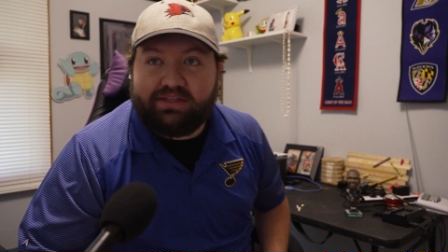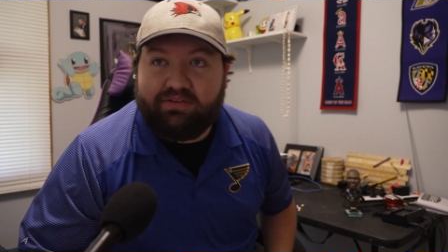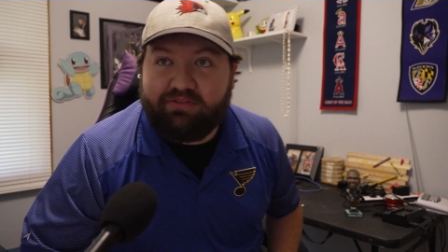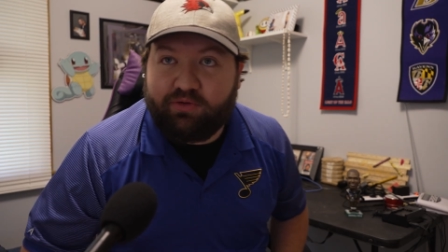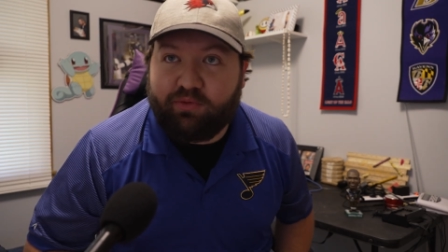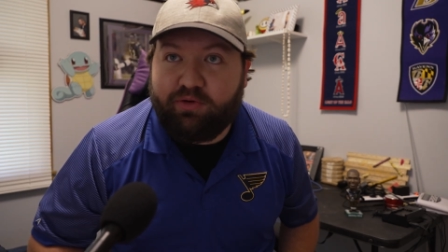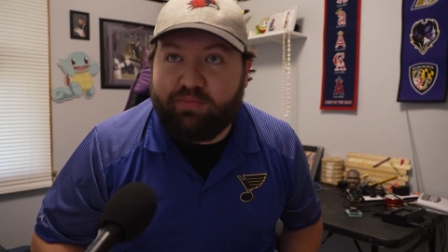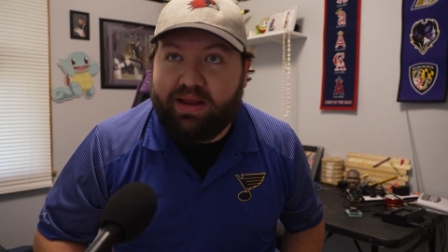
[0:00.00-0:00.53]
leaving
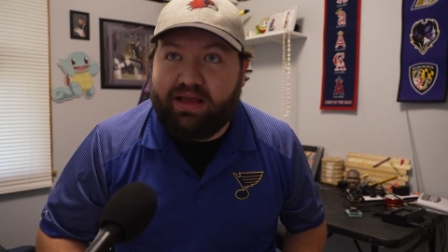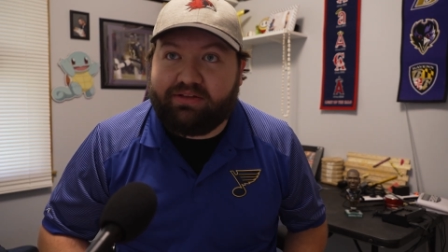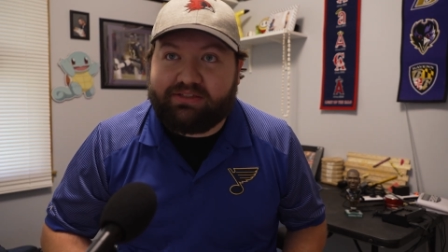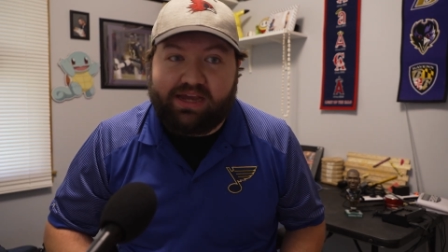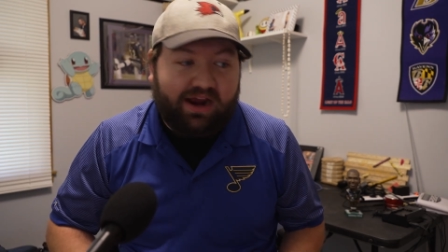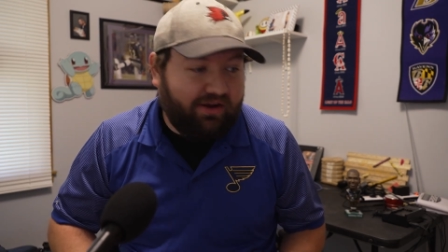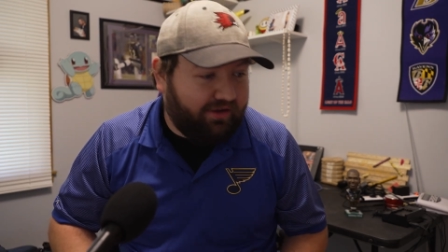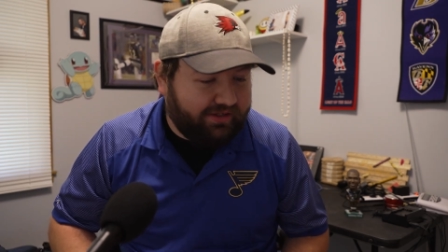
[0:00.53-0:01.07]
the room now
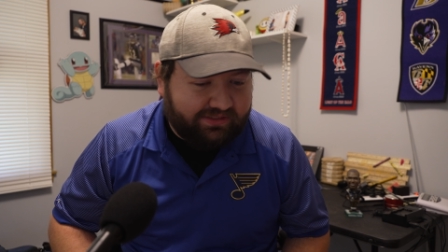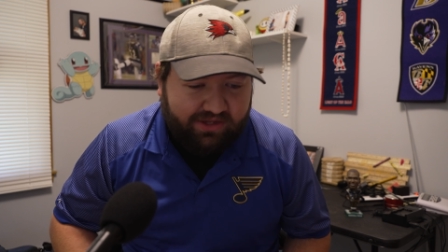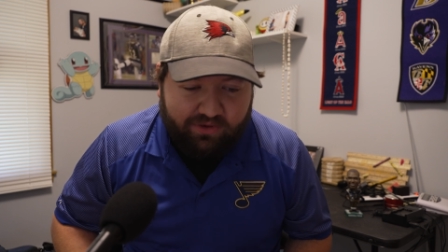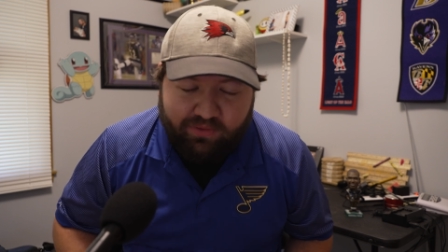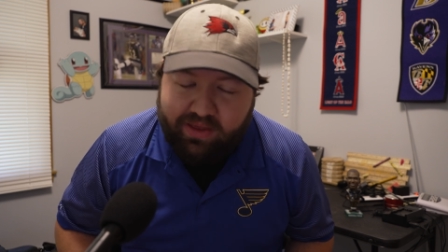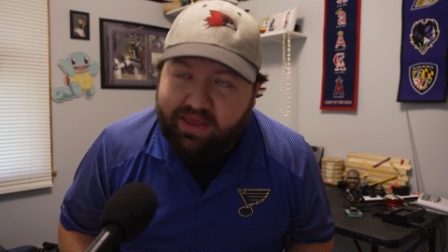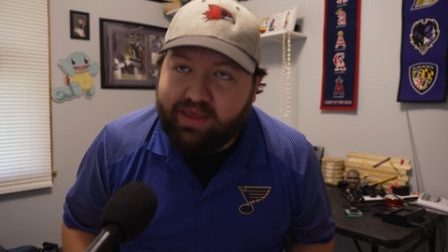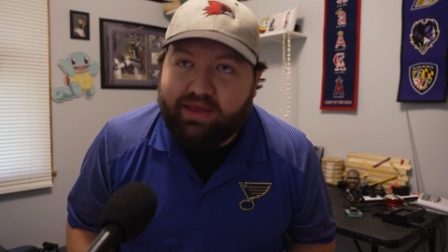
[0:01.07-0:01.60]
entirely.
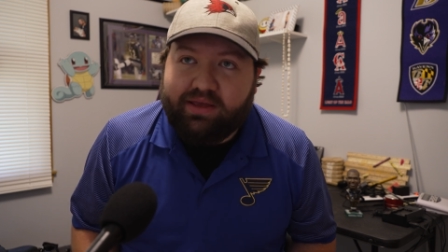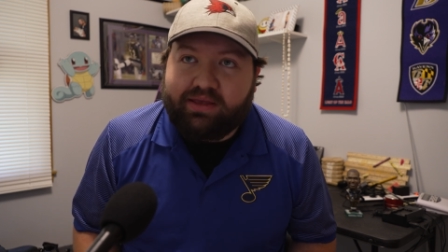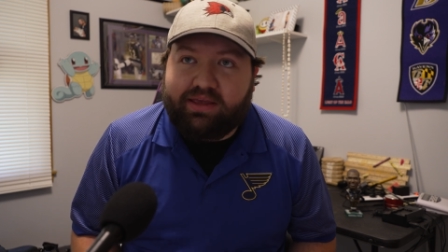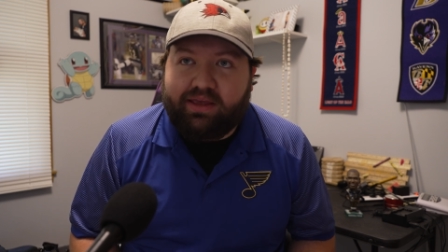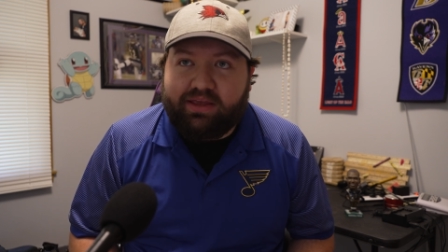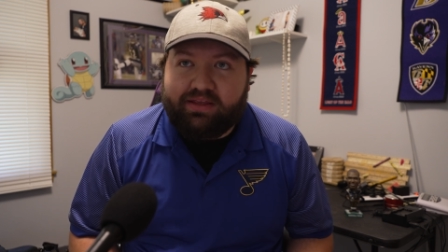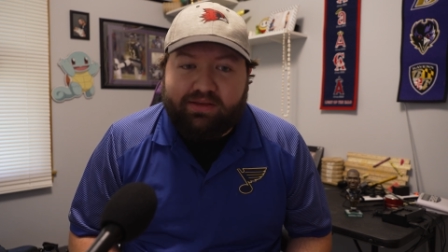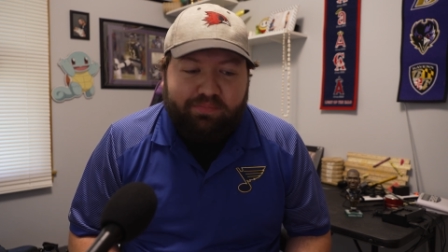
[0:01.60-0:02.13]
So
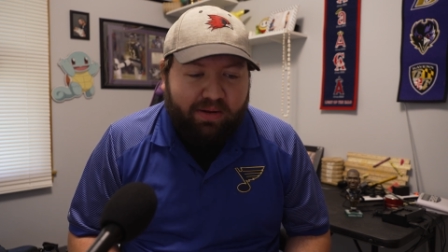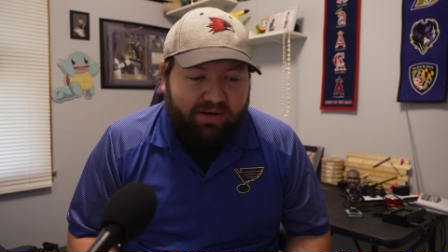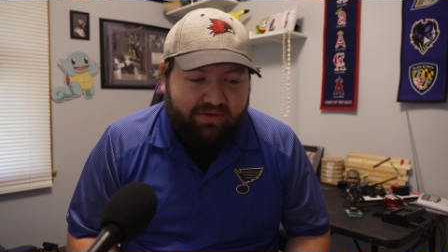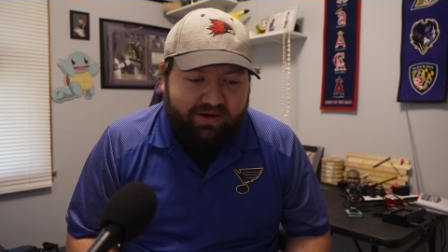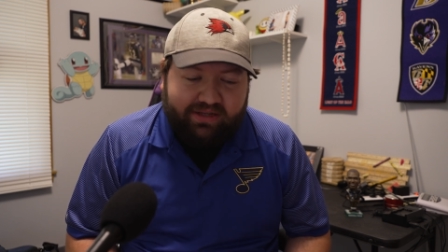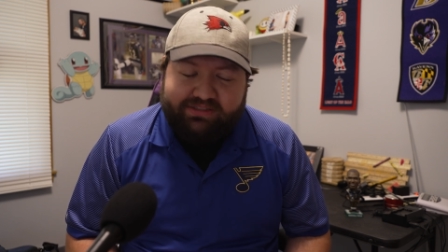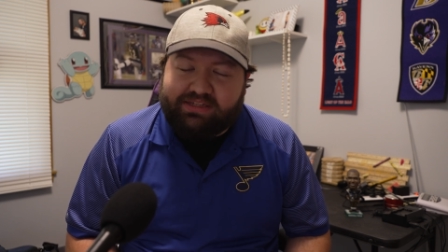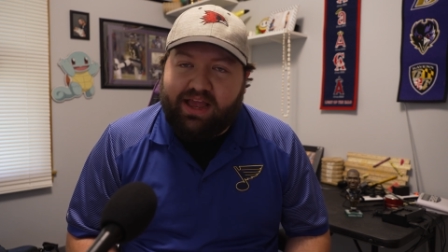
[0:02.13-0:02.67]
King
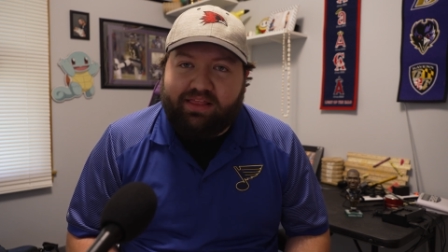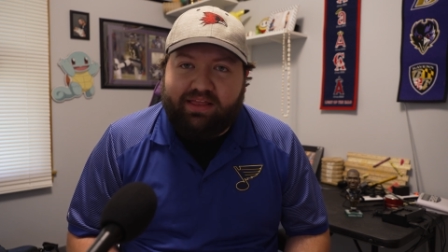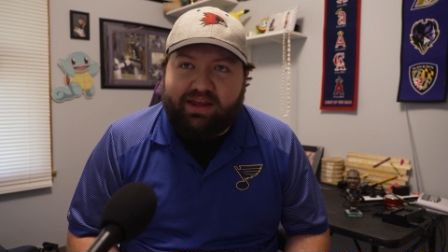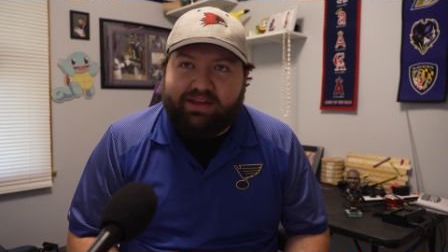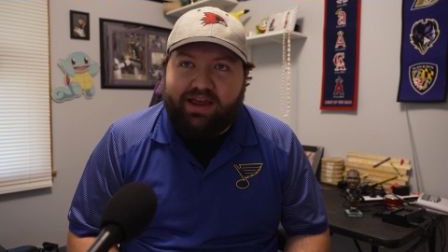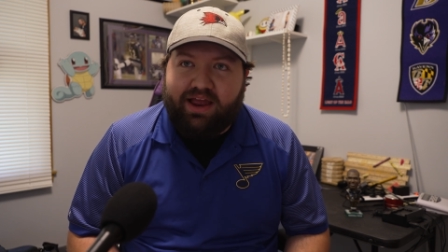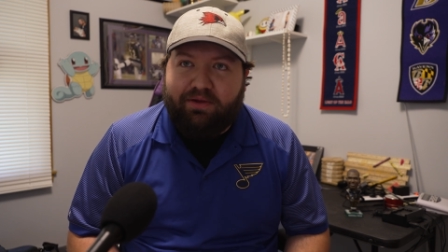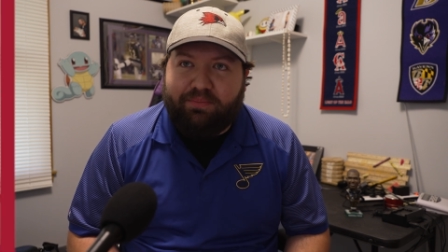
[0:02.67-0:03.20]
apparently does not
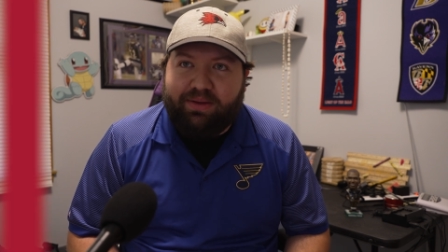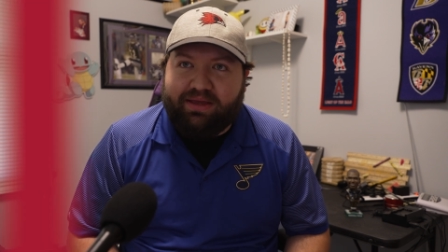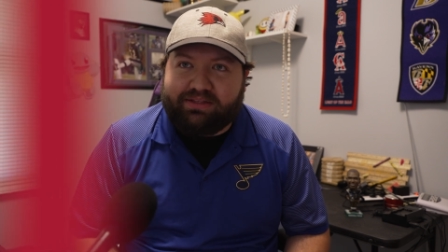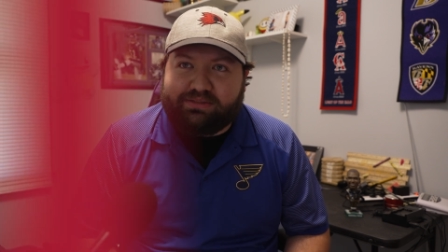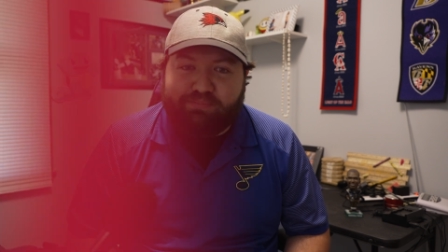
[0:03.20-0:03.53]
like Kyle Pitts,